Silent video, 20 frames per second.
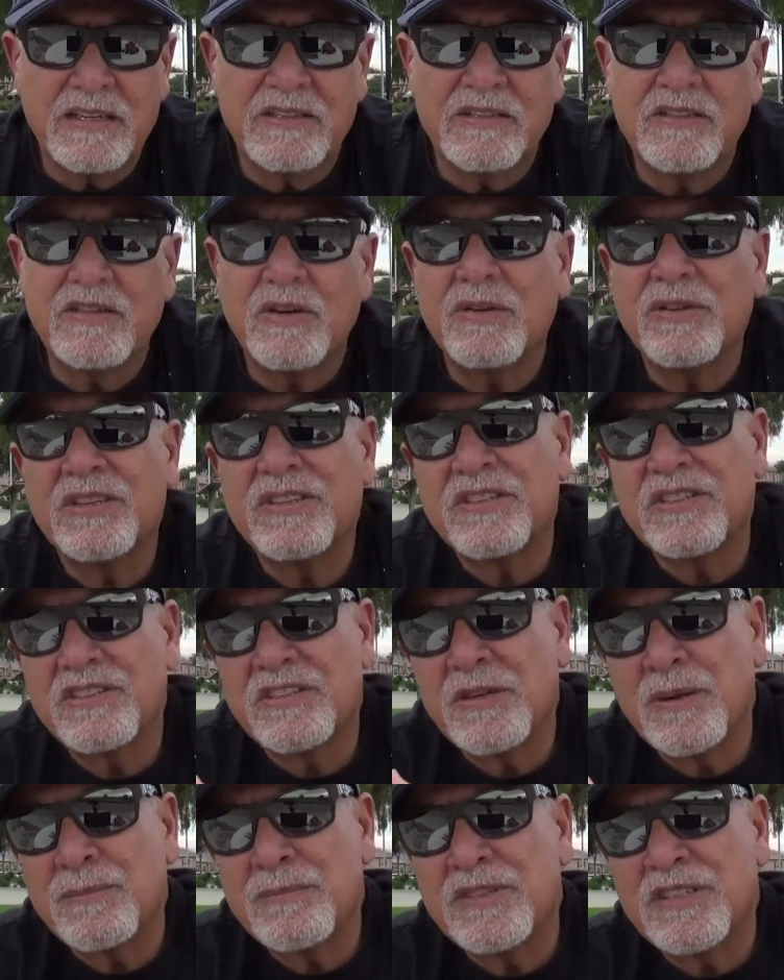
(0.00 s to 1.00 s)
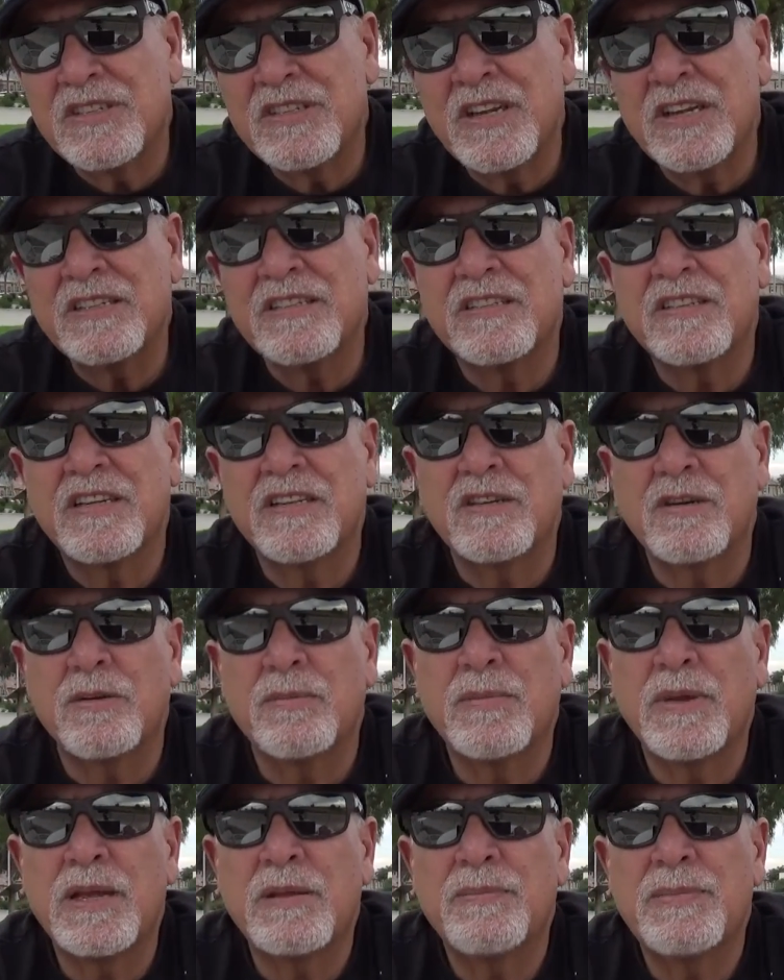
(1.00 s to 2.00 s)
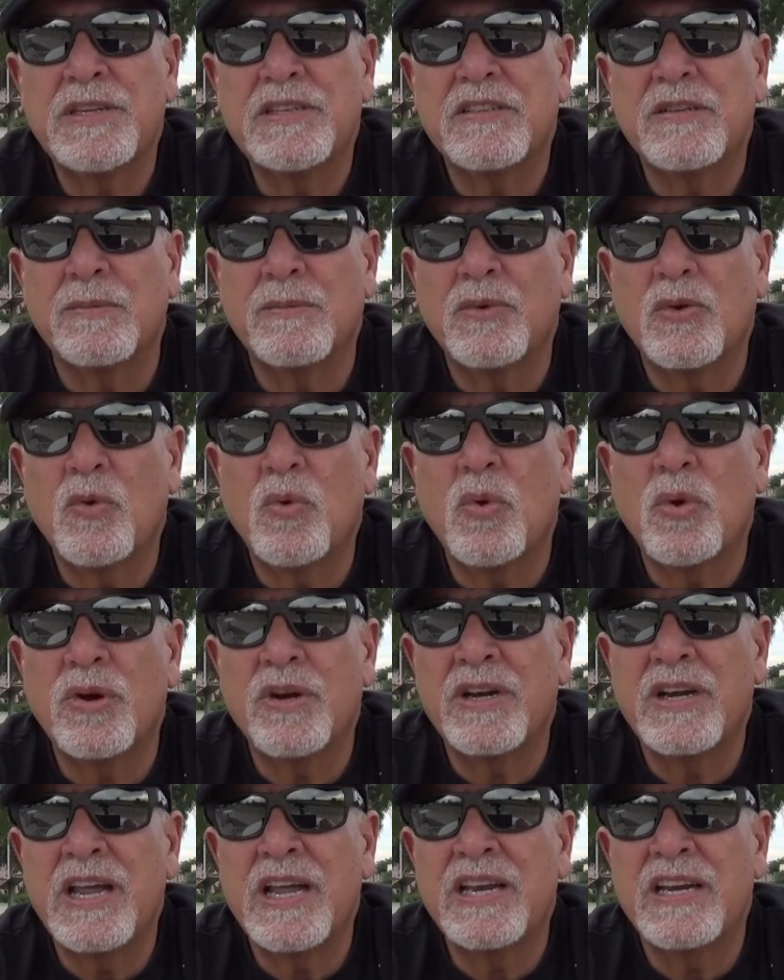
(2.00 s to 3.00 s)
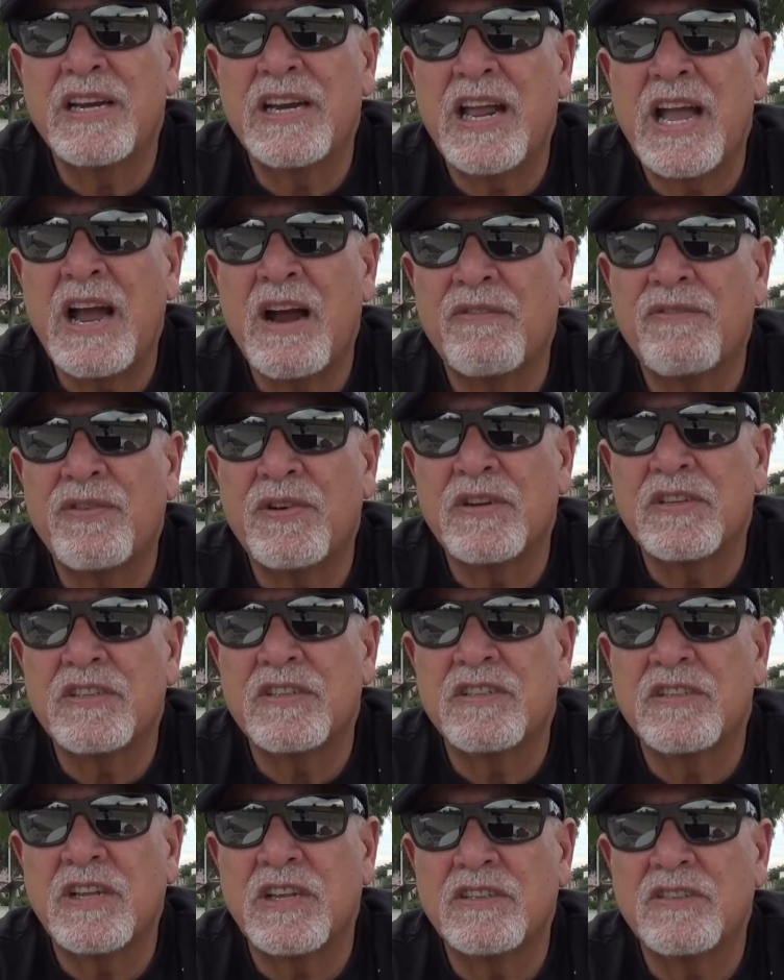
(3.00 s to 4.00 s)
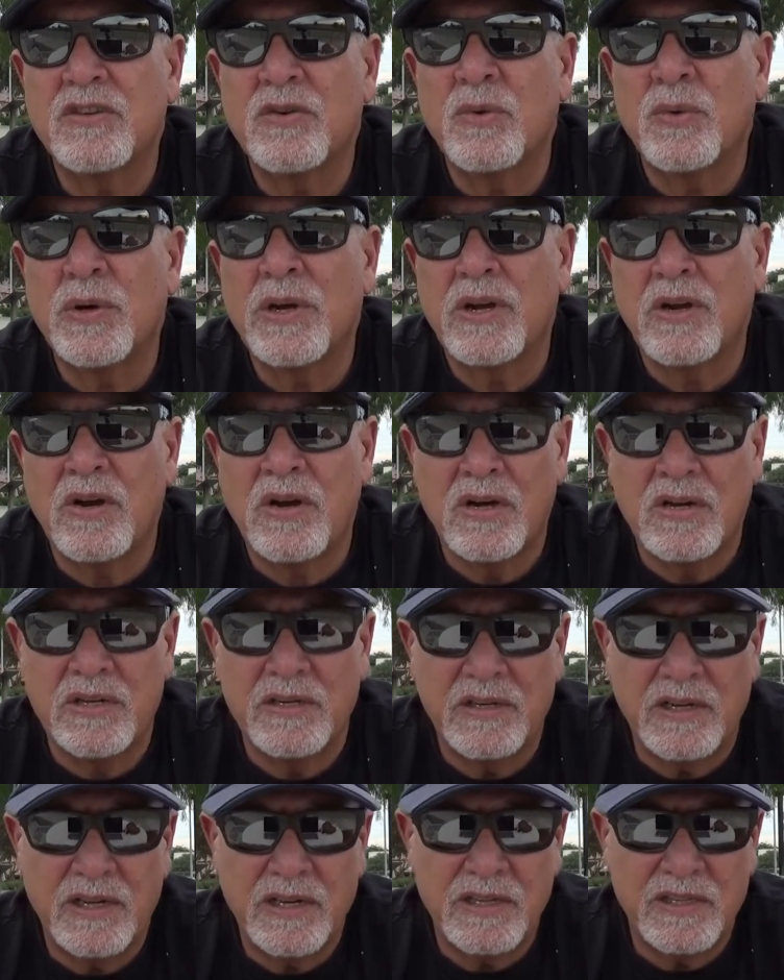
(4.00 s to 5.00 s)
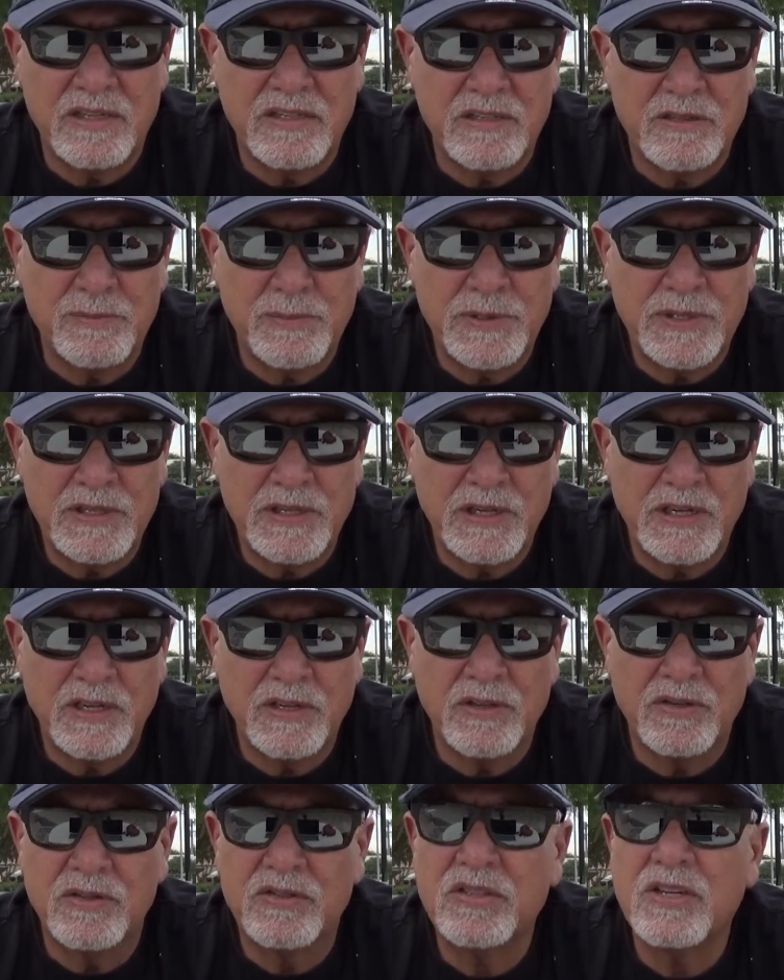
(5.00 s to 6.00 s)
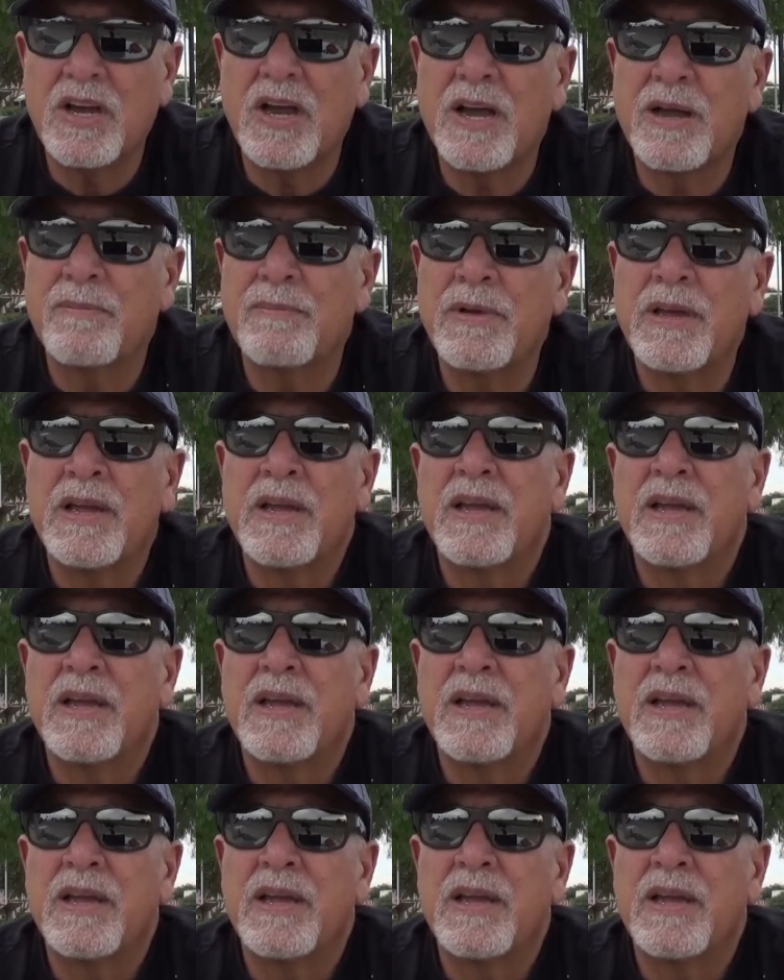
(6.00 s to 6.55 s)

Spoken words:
And so there's some sense that there may be some coordinated efforts that's going on at this particular time.